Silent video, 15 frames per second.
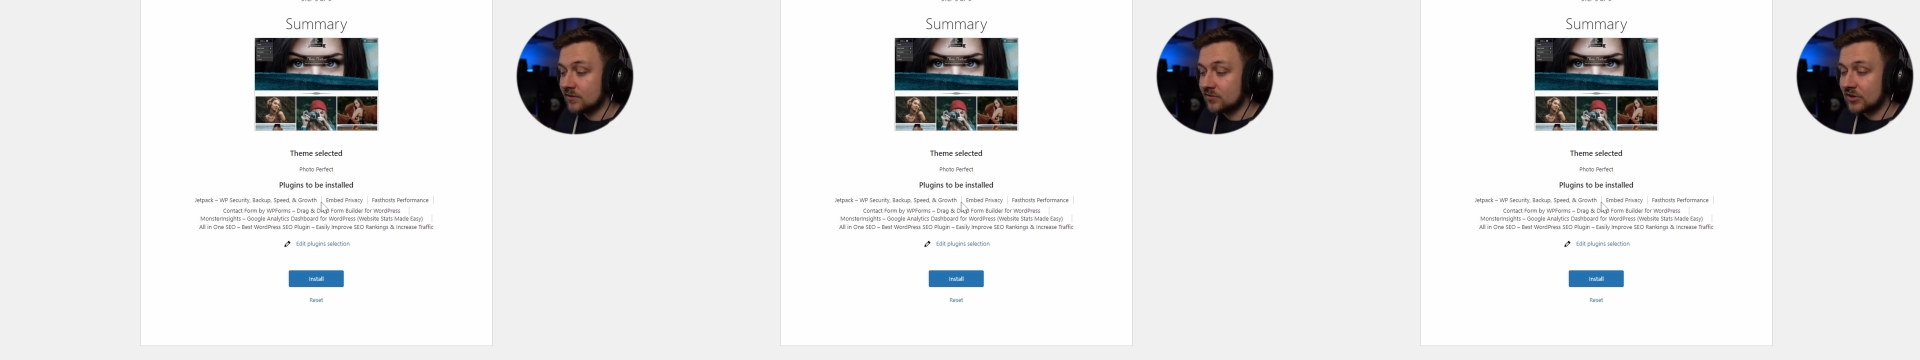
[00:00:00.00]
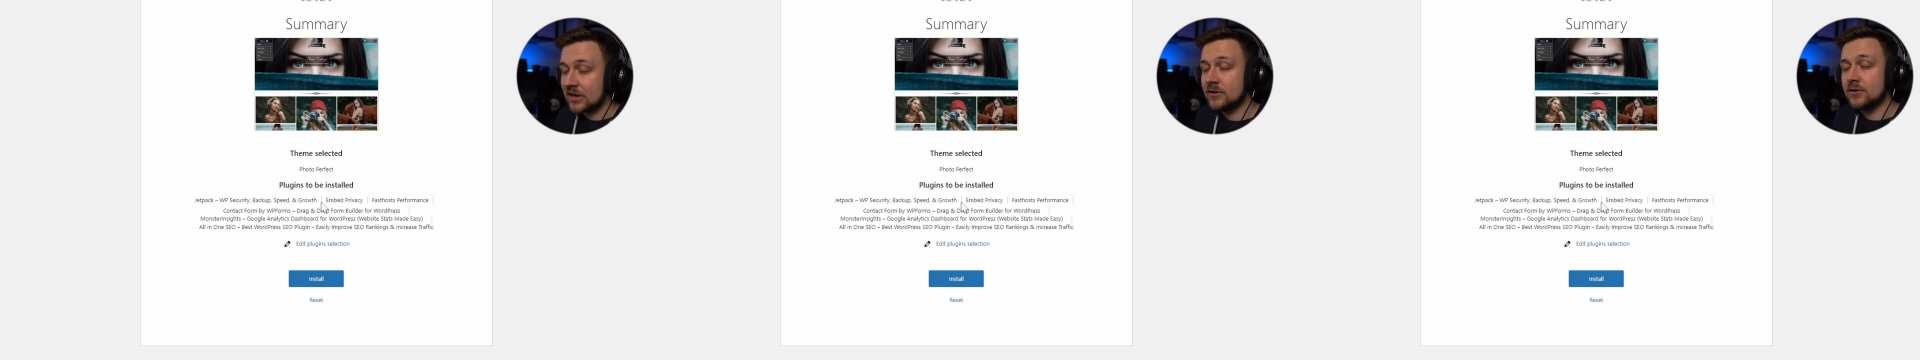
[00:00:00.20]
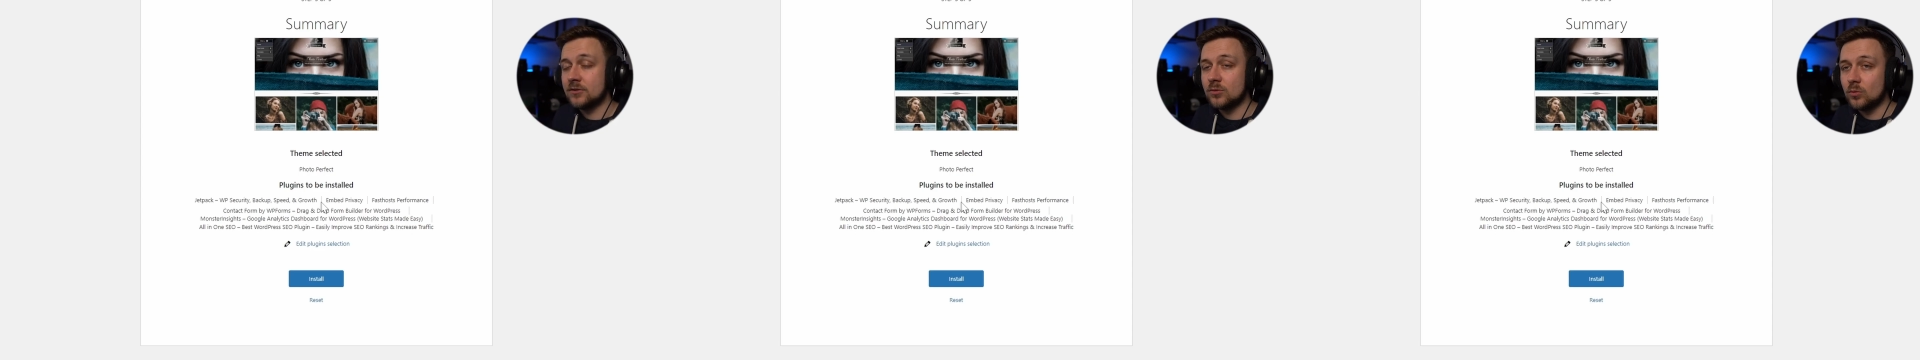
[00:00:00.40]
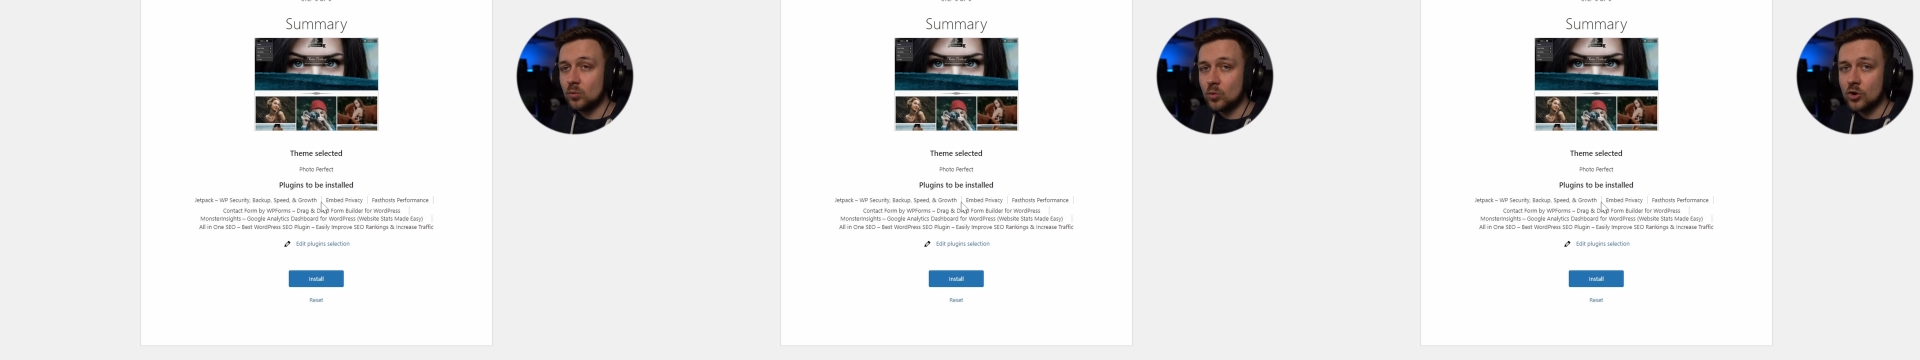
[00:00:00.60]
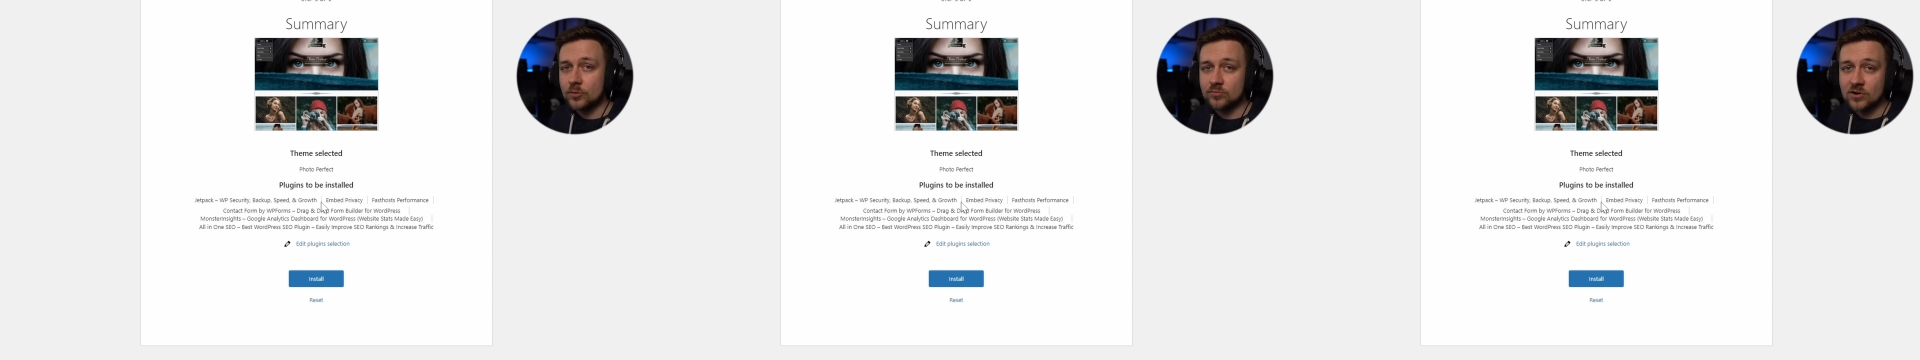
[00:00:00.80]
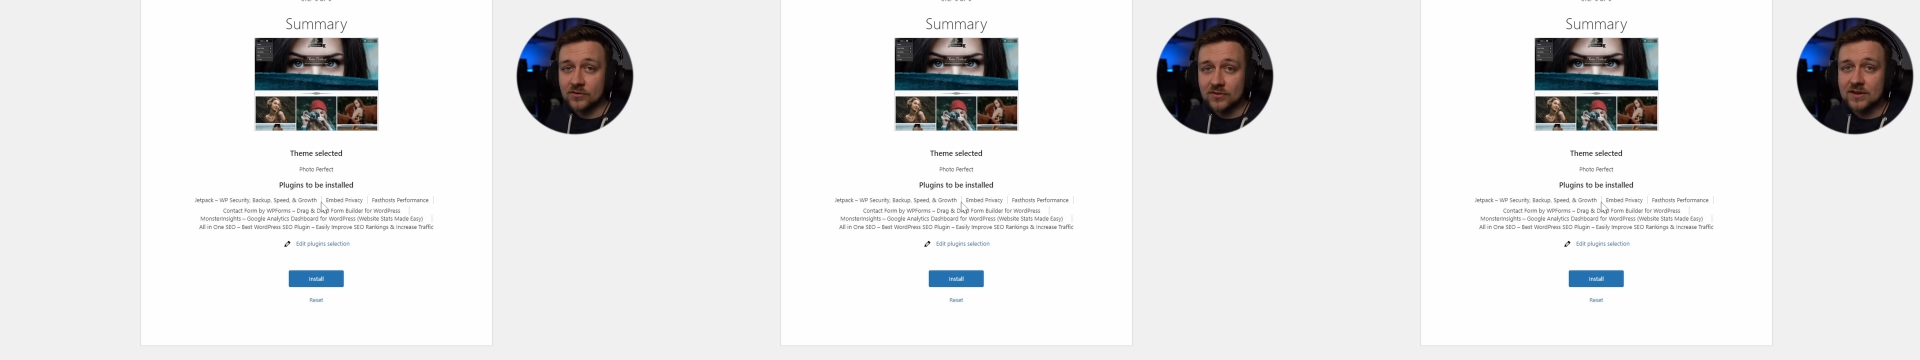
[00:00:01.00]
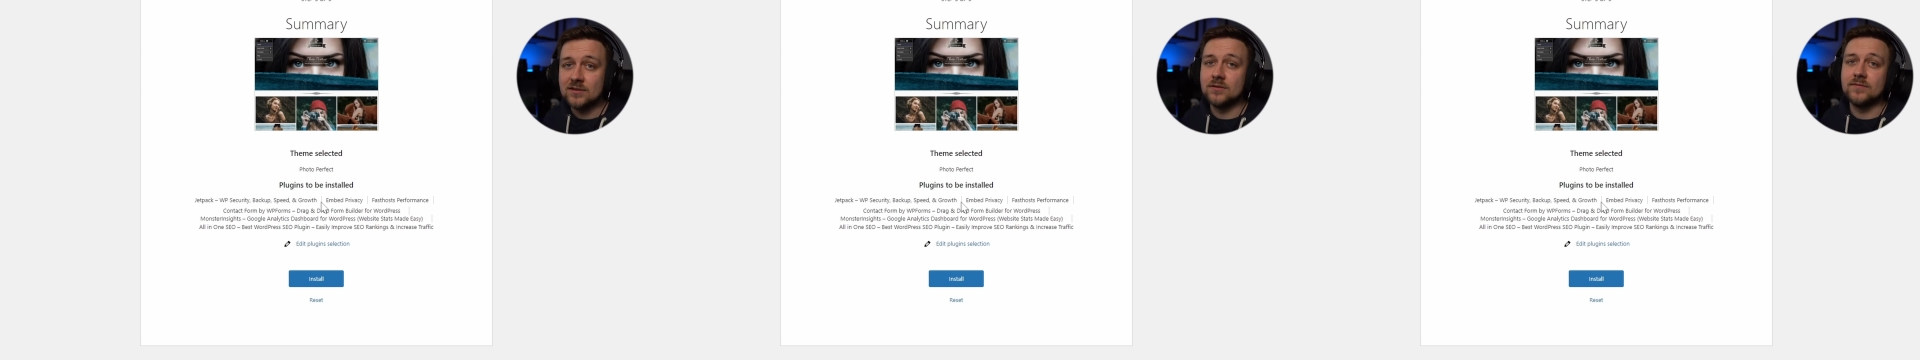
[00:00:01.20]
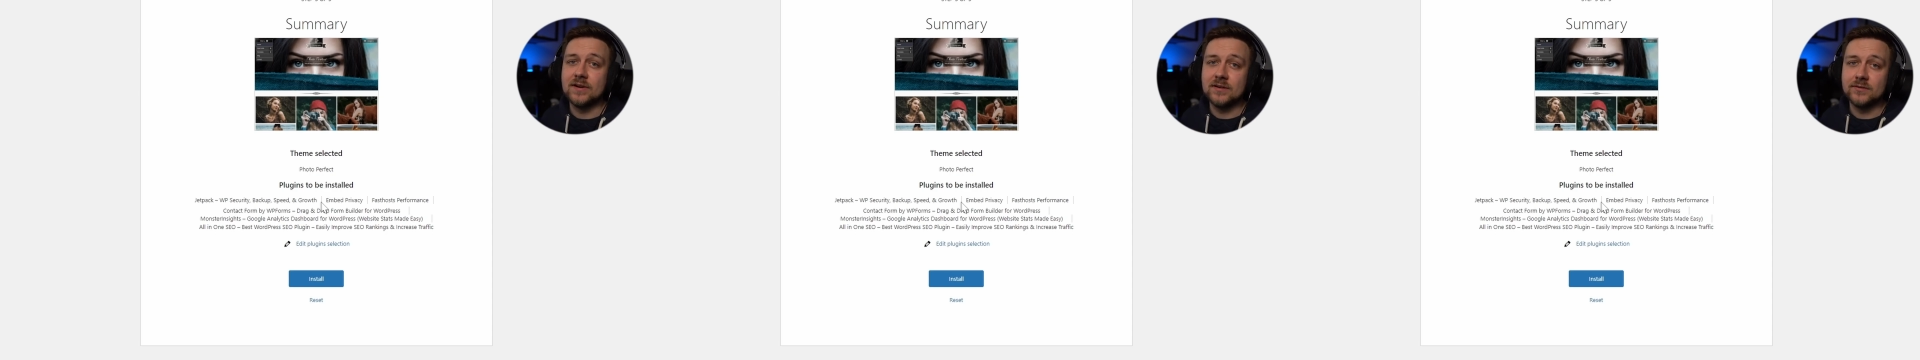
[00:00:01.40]
standard WordPress
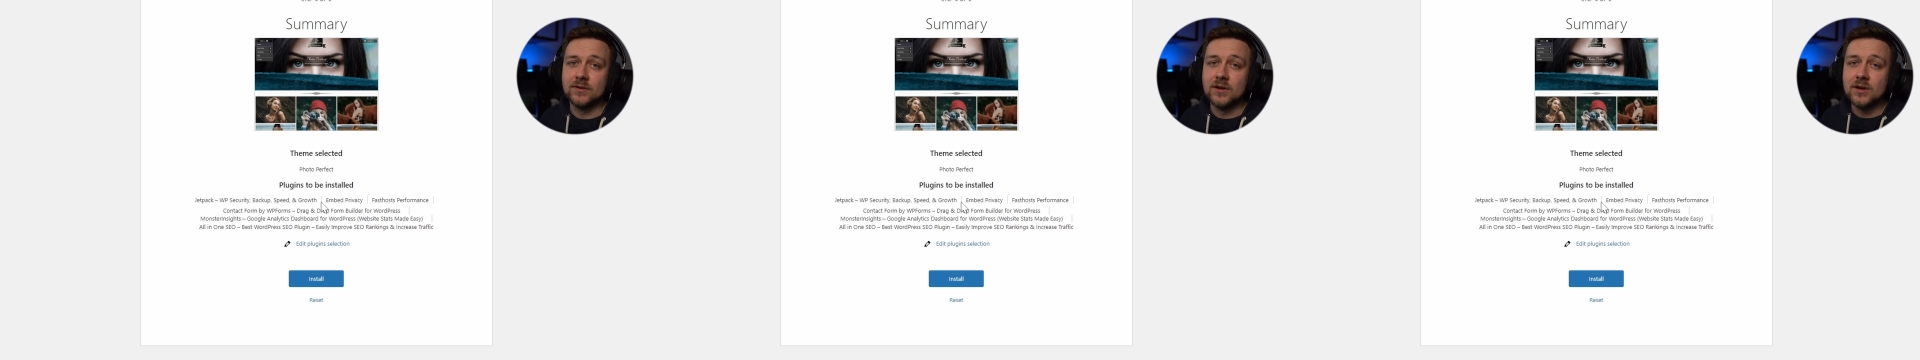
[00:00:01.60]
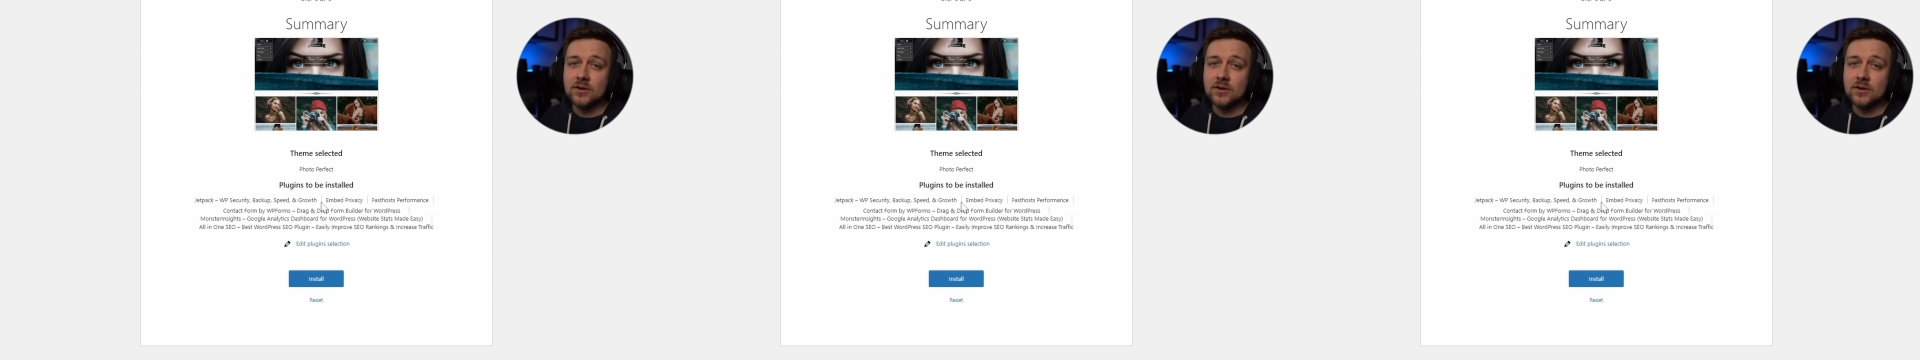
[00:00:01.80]
interface.